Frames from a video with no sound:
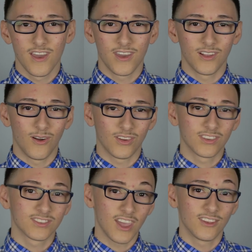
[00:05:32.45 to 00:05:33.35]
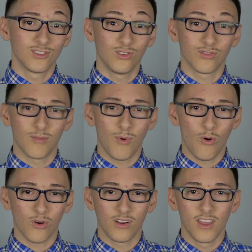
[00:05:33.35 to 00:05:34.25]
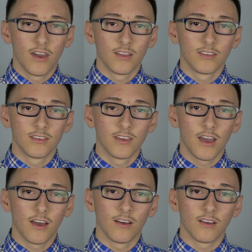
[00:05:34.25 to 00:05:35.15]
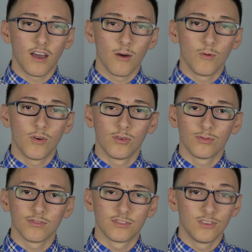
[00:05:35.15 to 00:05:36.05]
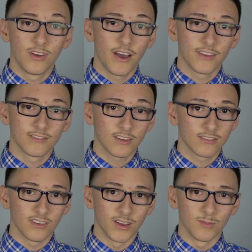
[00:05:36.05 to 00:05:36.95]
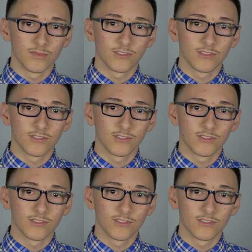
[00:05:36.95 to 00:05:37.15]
You know, stay tuned for more. And yeah, I will see you guys next time.